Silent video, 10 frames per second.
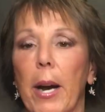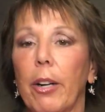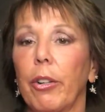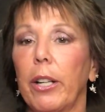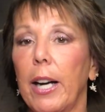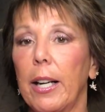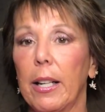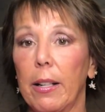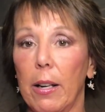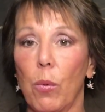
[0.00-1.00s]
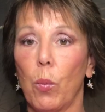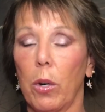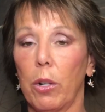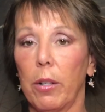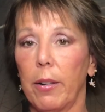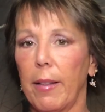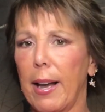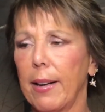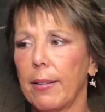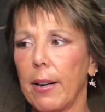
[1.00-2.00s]
I created in Word. They
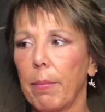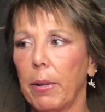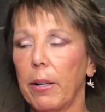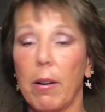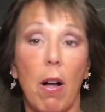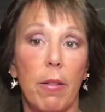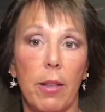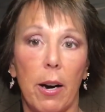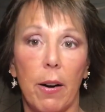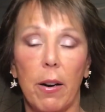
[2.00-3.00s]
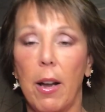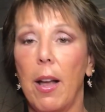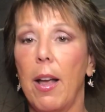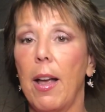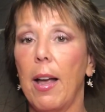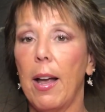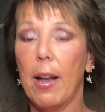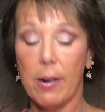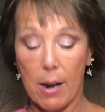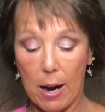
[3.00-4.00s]
had a template on there
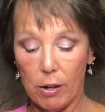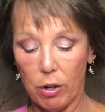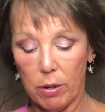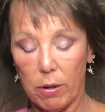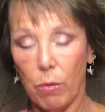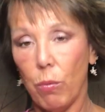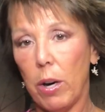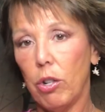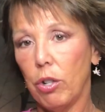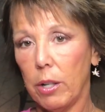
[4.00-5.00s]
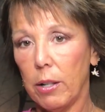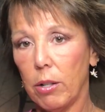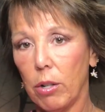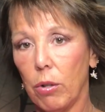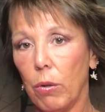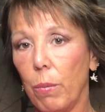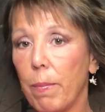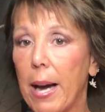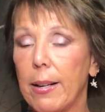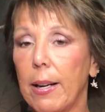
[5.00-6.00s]
and I just arranged it to suit
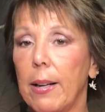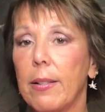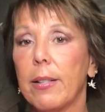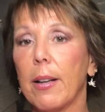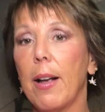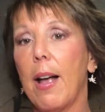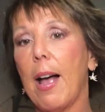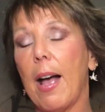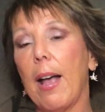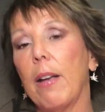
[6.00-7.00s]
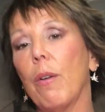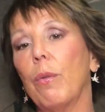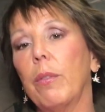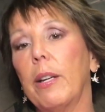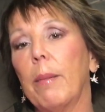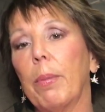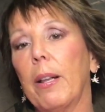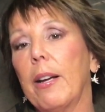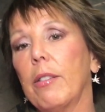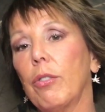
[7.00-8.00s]
my needs. I only
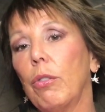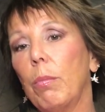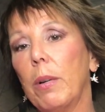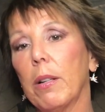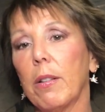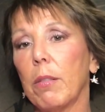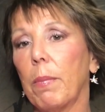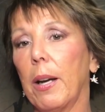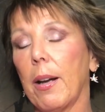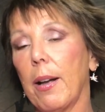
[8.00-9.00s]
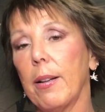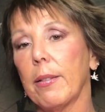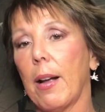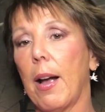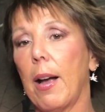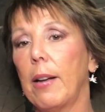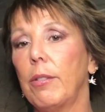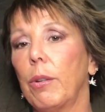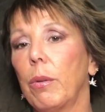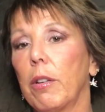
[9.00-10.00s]
plan 2 meals because I
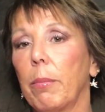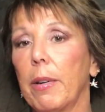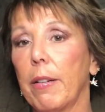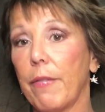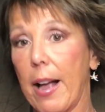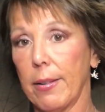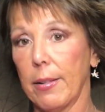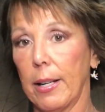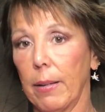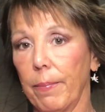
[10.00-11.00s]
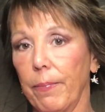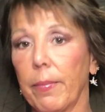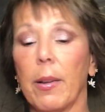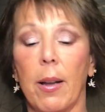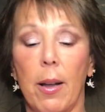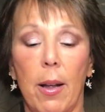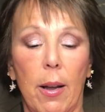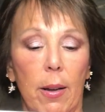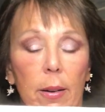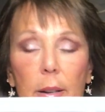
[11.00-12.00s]
do intermittent fasting.
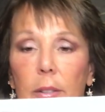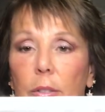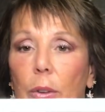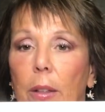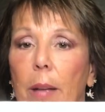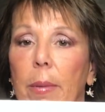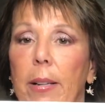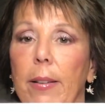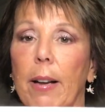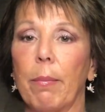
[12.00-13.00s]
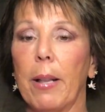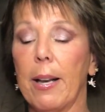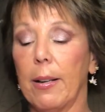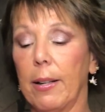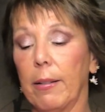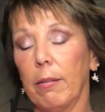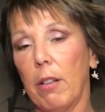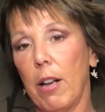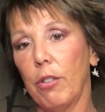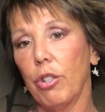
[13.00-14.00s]
So that means I'm planning
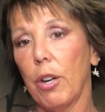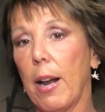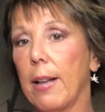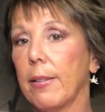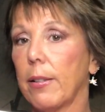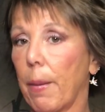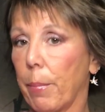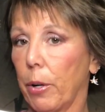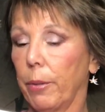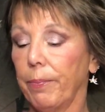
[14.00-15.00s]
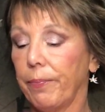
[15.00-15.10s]
lunch and supper.